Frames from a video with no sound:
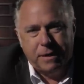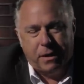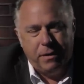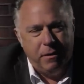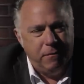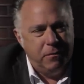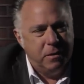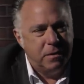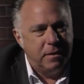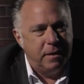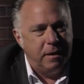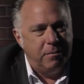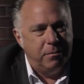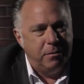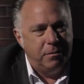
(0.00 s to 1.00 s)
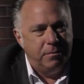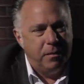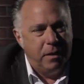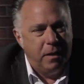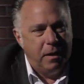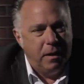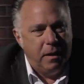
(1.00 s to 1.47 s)
Now, here, for example,
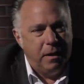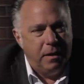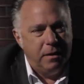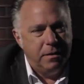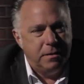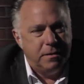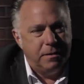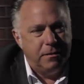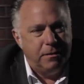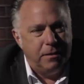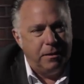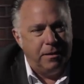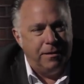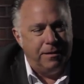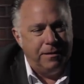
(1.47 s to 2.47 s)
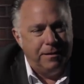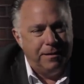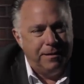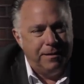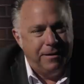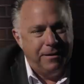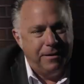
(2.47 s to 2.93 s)
is
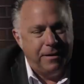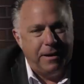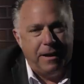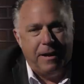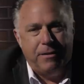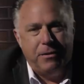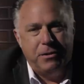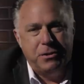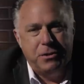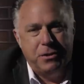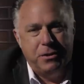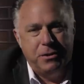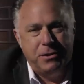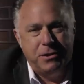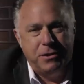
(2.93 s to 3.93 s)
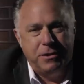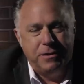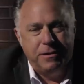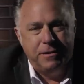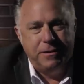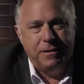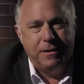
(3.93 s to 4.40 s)
the Catholic Church
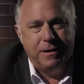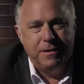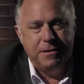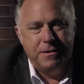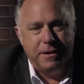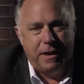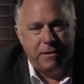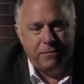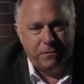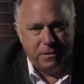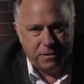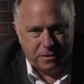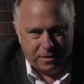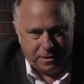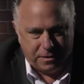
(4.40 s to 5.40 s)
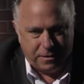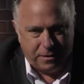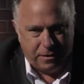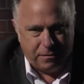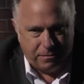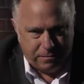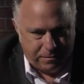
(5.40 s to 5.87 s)
in San
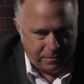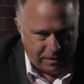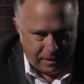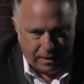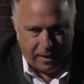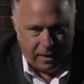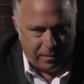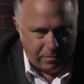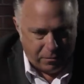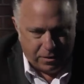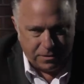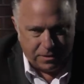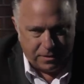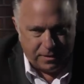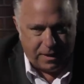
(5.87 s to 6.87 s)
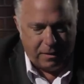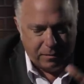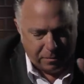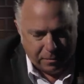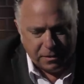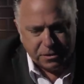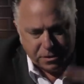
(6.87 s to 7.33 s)
Francisco today, present time.
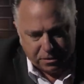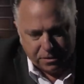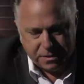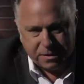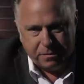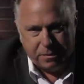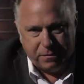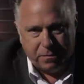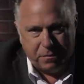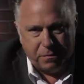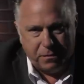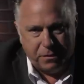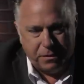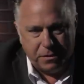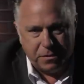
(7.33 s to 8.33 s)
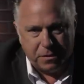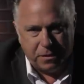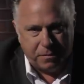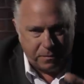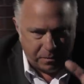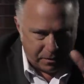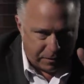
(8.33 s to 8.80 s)
I'm going to show you something from a few years
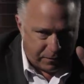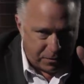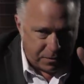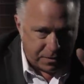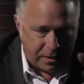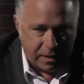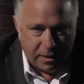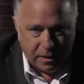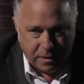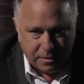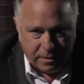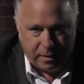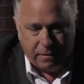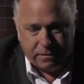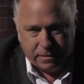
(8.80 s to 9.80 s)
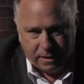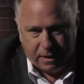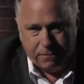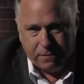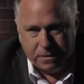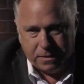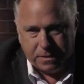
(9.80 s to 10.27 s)
ago. The first San
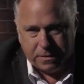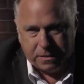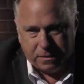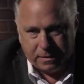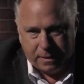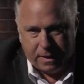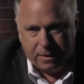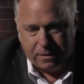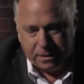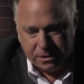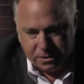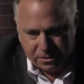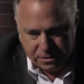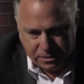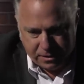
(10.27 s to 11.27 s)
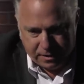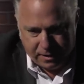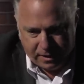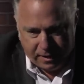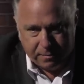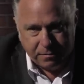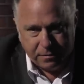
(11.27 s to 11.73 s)
Francisco Catholic Church
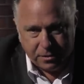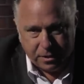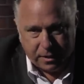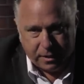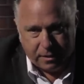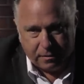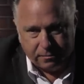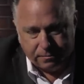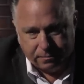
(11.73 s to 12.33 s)
today. Check it out.